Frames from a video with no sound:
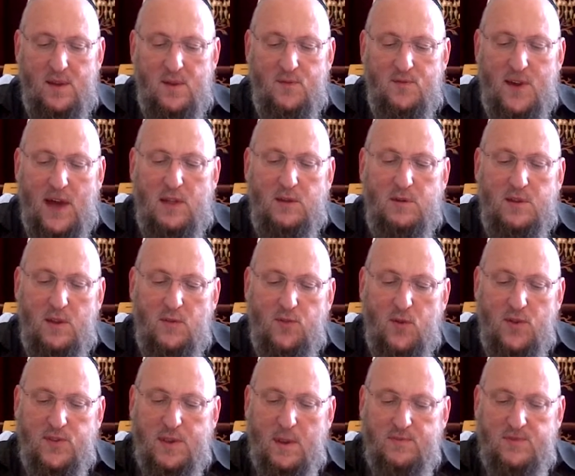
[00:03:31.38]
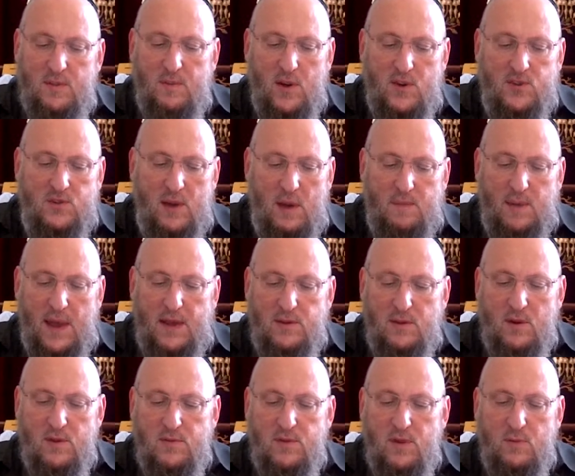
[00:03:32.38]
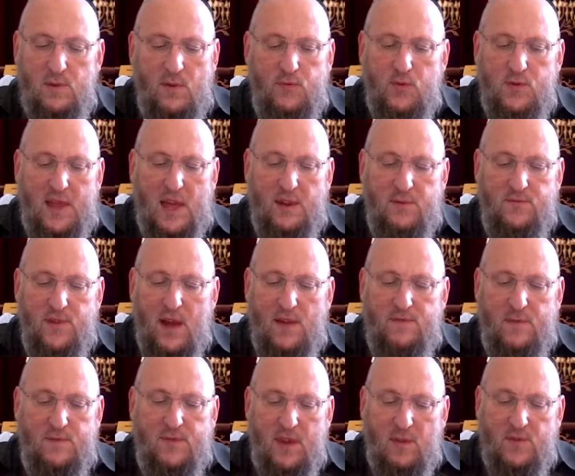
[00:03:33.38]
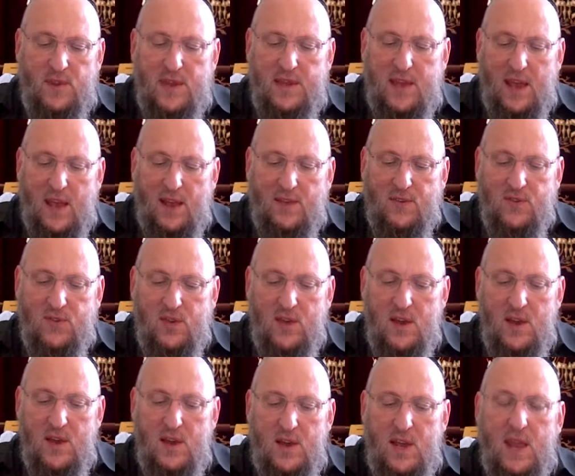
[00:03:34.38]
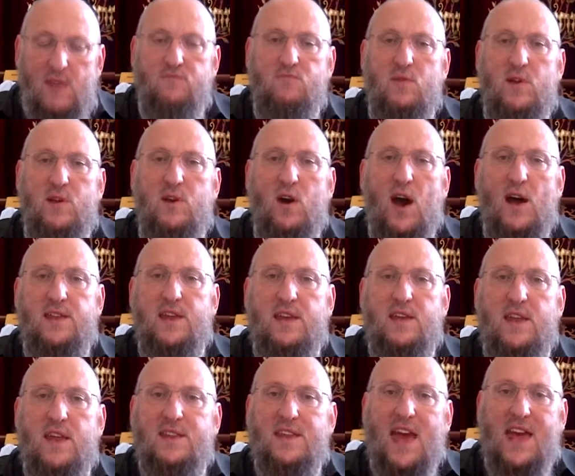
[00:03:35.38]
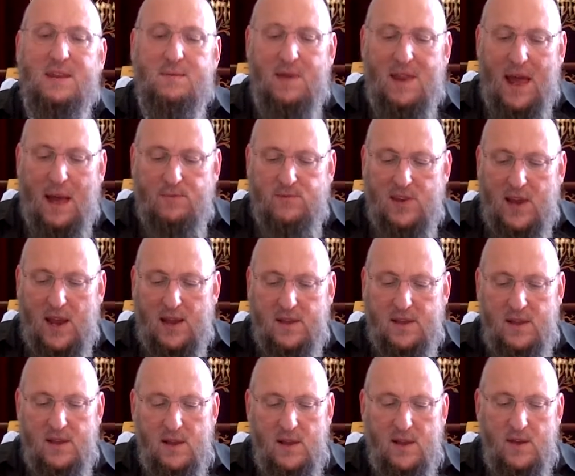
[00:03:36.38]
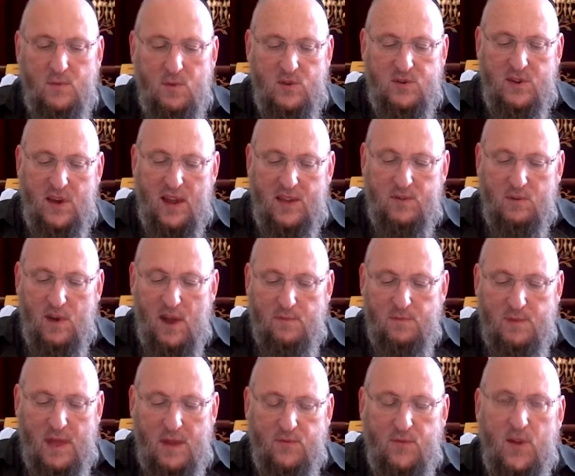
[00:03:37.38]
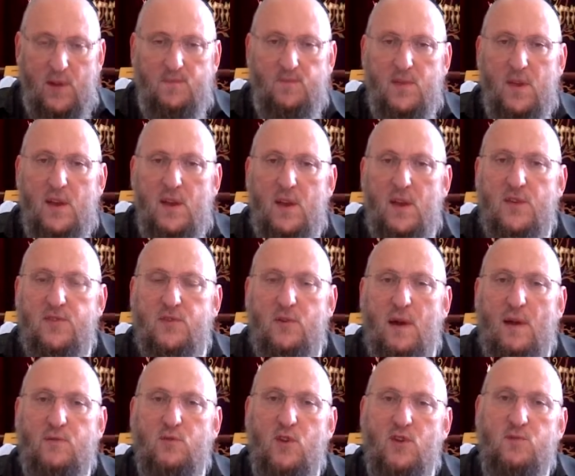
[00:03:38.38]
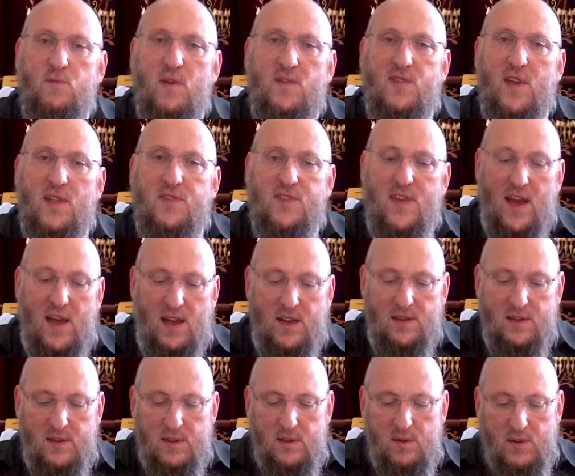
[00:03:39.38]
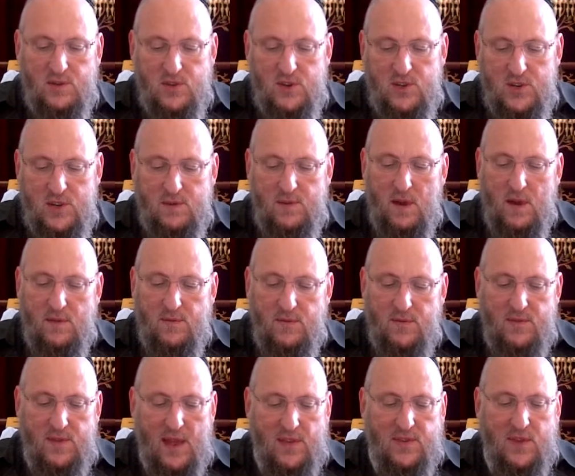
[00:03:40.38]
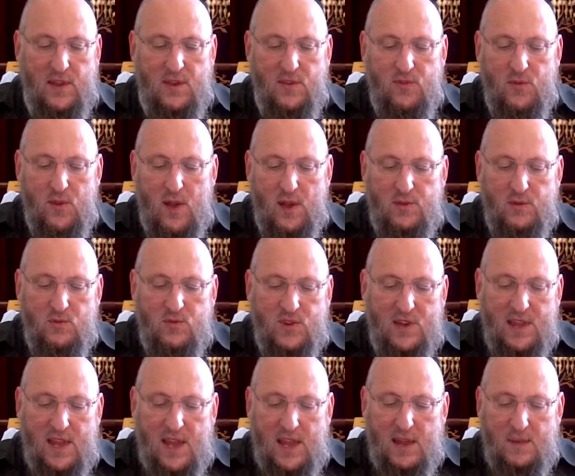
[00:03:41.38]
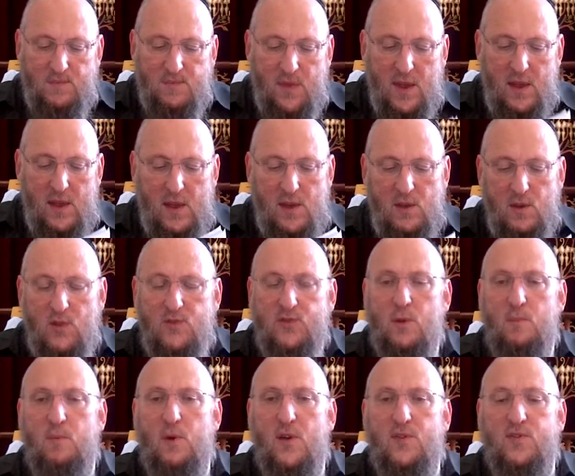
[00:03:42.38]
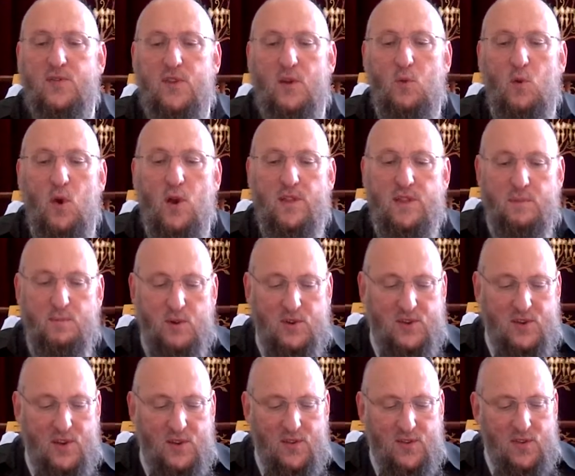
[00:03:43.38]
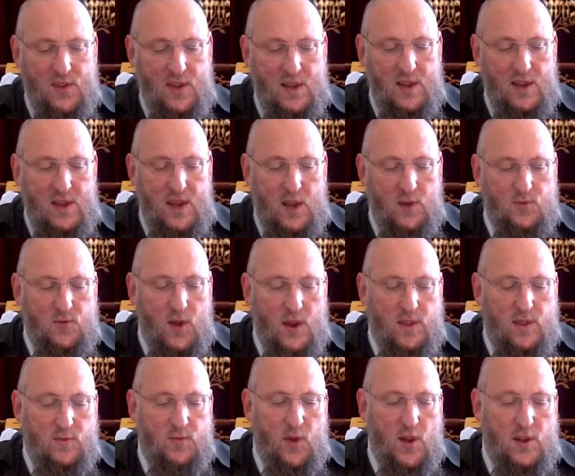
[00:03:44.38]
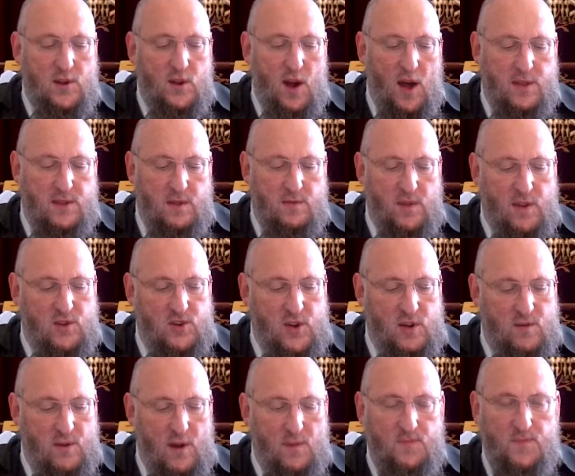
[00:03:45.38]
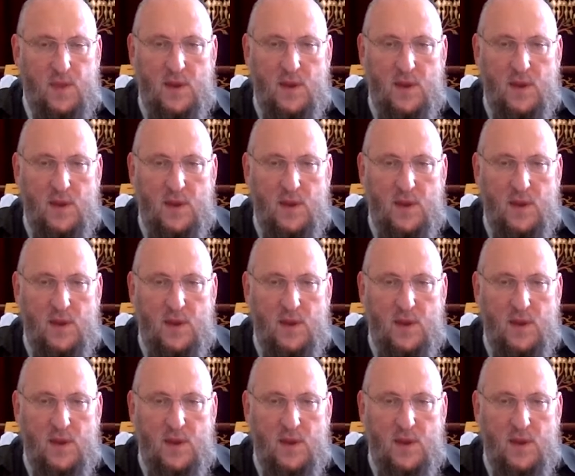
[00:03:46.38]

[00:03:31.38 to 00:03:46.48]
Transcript: Following the footsteps of Moshe Rabbeinu, the Rif would not involve himself in the case, even regarding an inanimate object, which he had derived benefit. So Rav Gusman Zatzal, the Rosh Yeshiva of Netzach Yisrael in Yerushalayim, used to personally water the bushes in front of the front garden of the yeshiva.